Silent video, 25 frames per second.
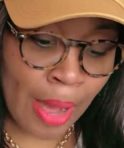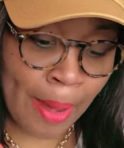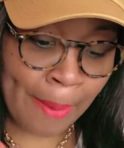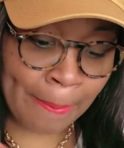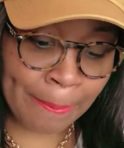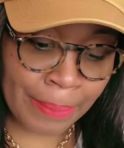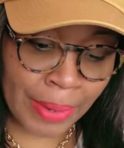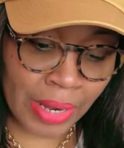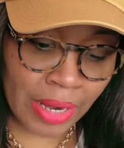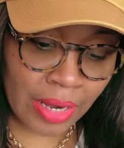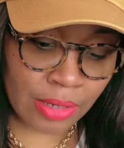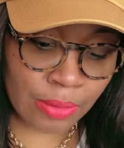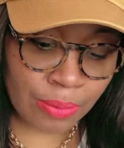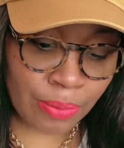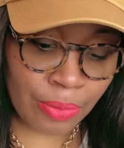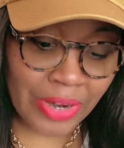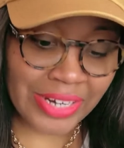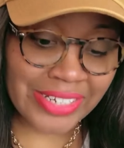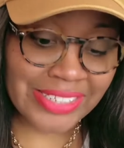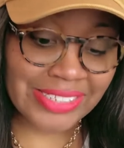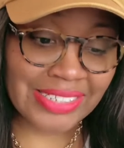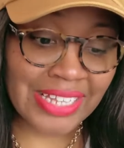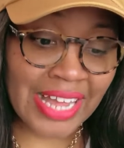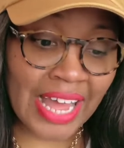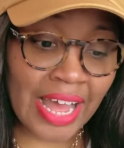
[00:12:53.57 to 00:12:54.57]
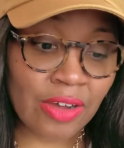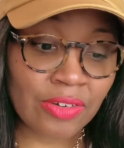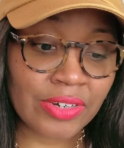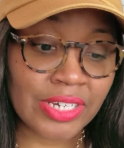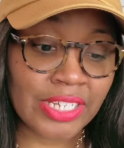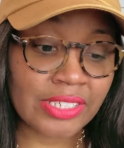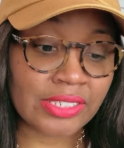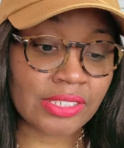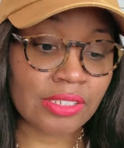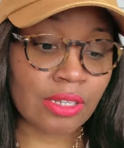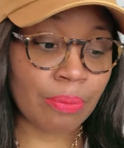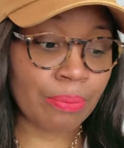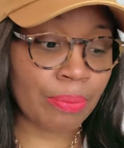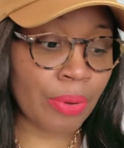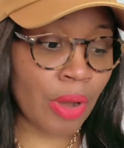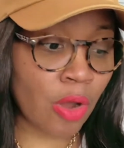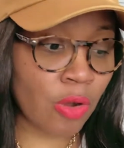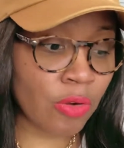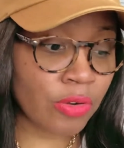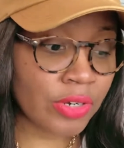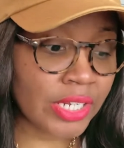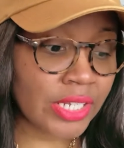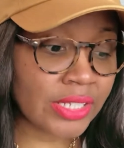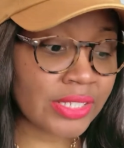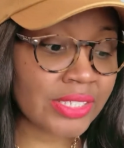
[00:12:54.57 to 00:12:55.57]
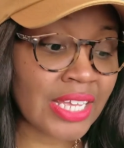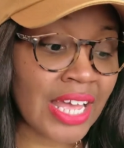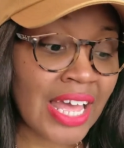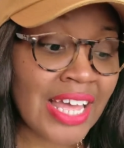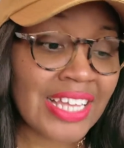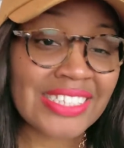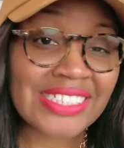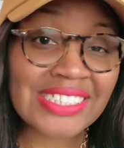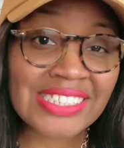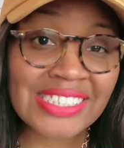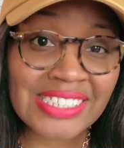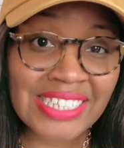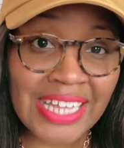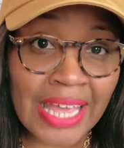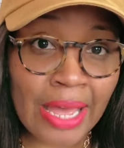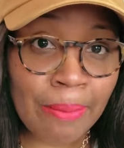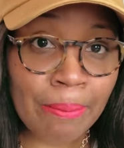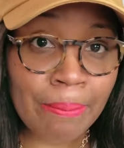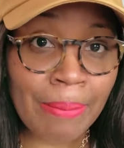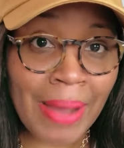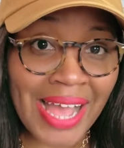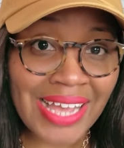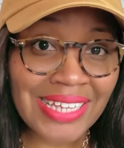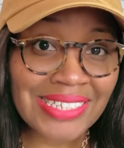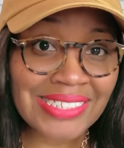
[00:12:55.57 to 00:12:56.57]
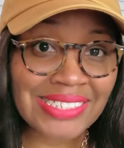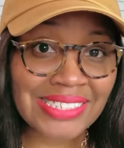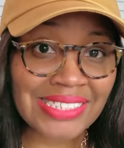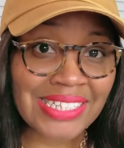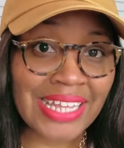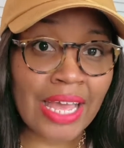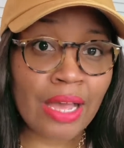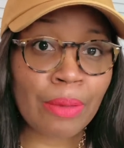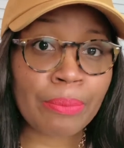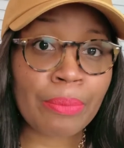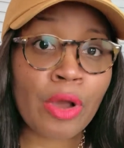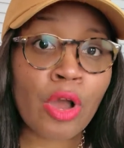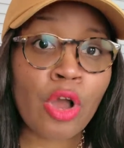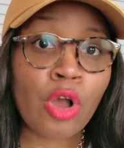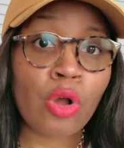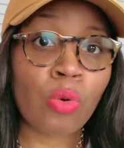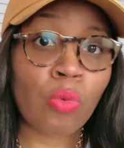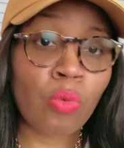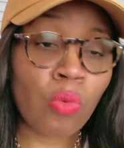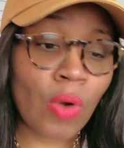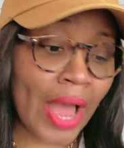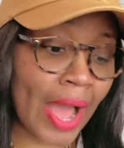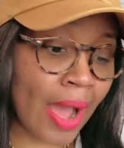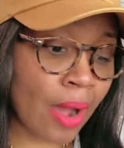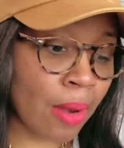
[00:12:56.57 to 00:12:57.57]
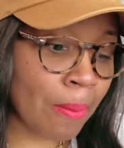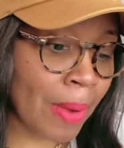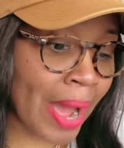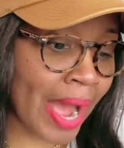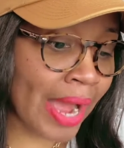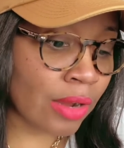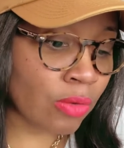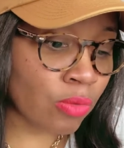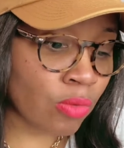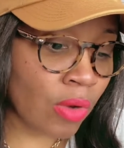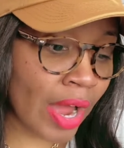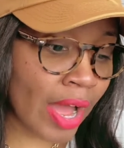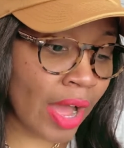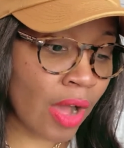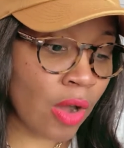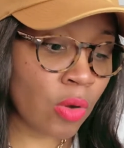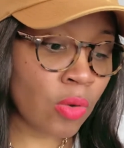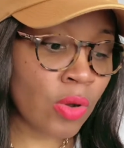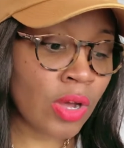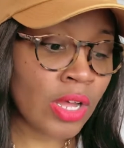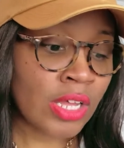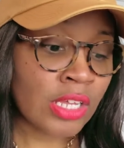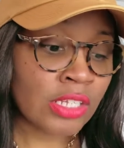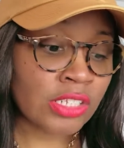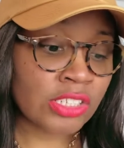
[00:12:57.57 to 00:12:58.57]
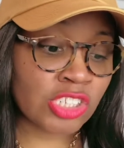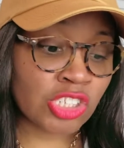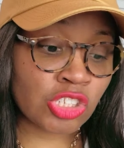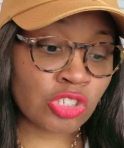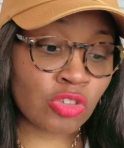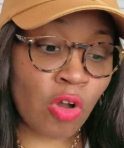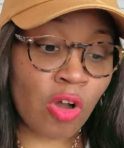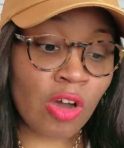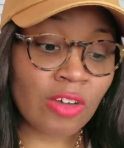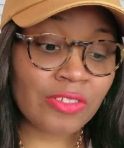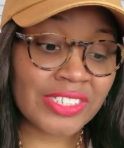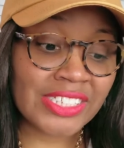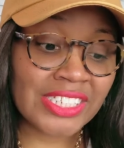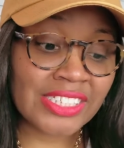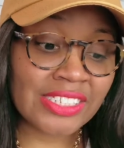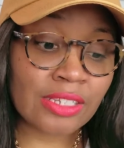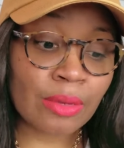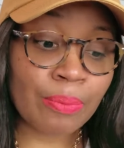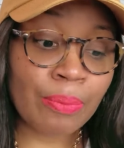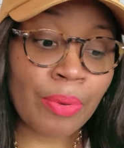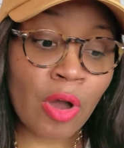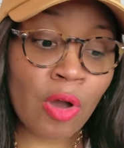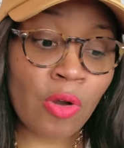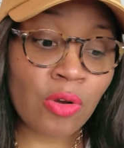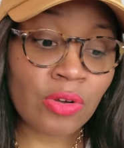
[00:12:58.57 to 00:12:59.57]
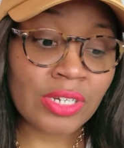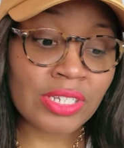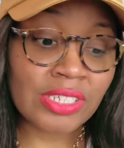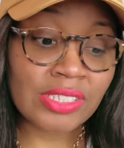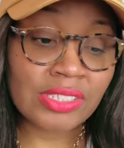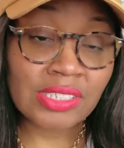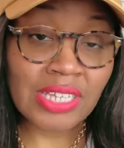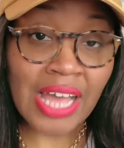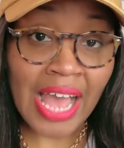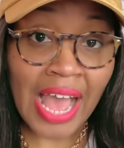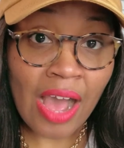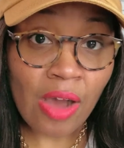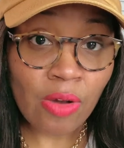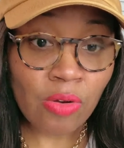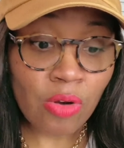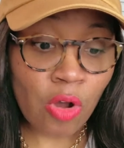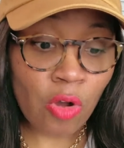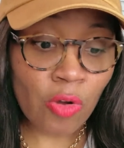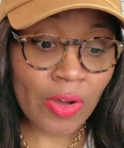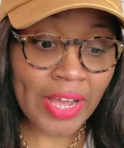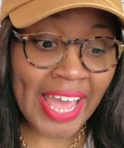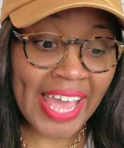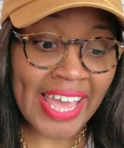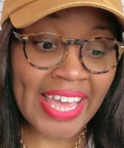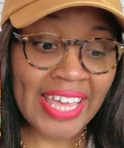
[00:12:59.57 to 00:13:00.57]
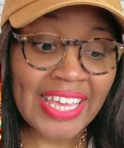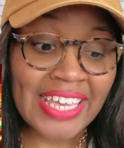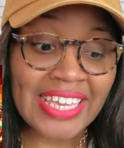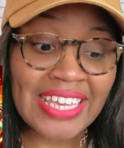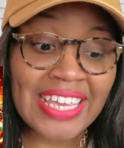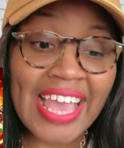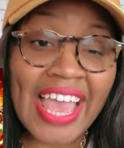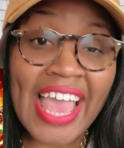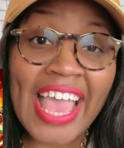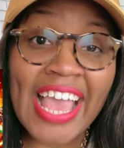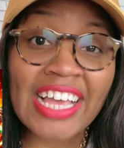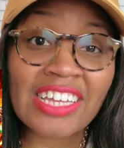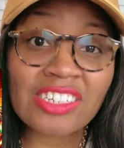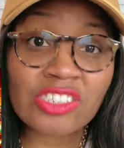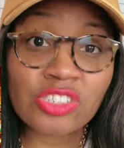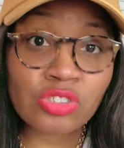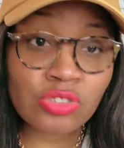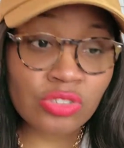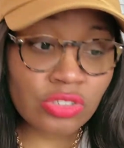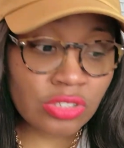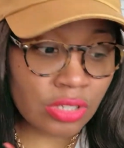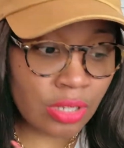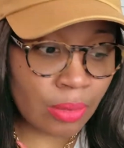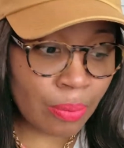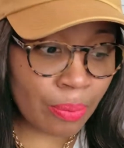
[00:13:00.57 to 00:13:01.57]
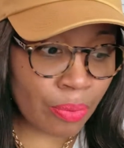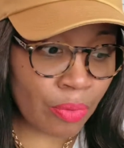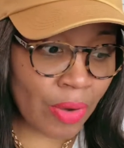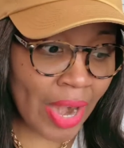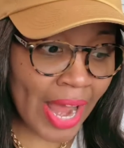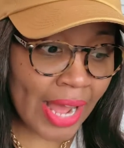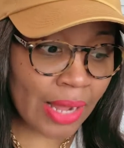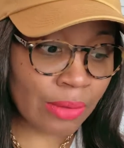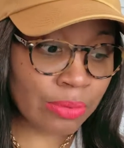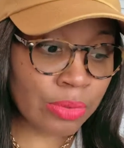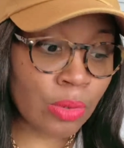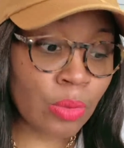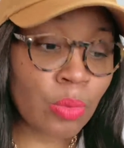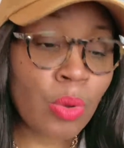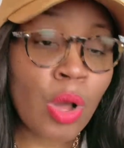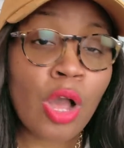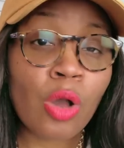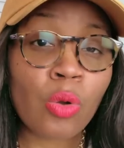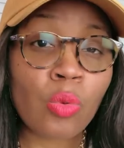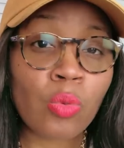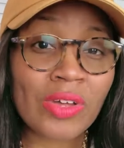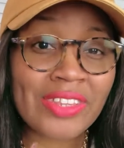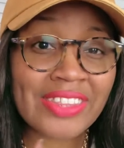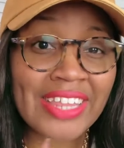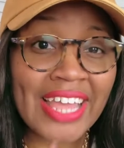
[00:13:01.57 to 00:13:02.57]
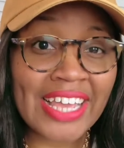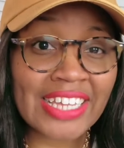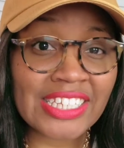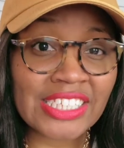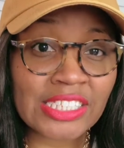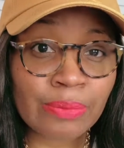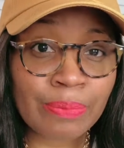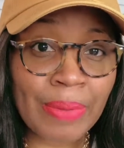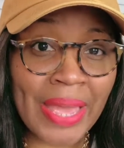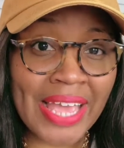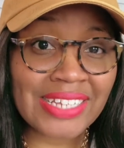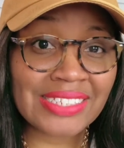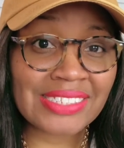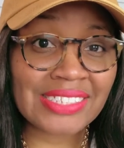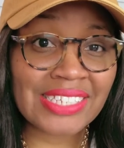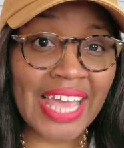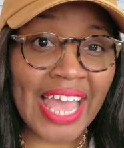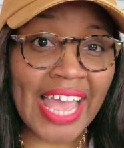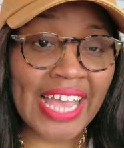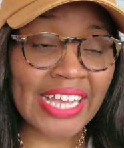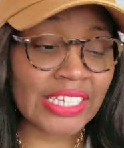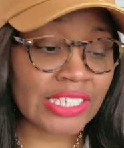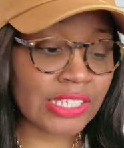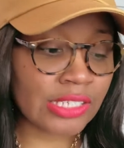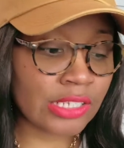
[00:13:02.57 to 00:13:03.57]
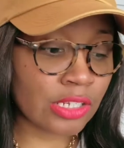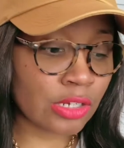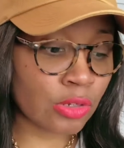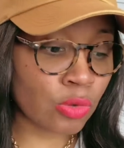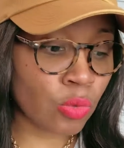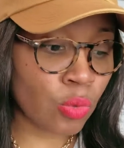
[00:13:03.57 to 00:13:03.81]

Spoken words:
Bud breaks down his opponent step by step, round by round, solves his opponents out, okay? He answers the problem with a spectacular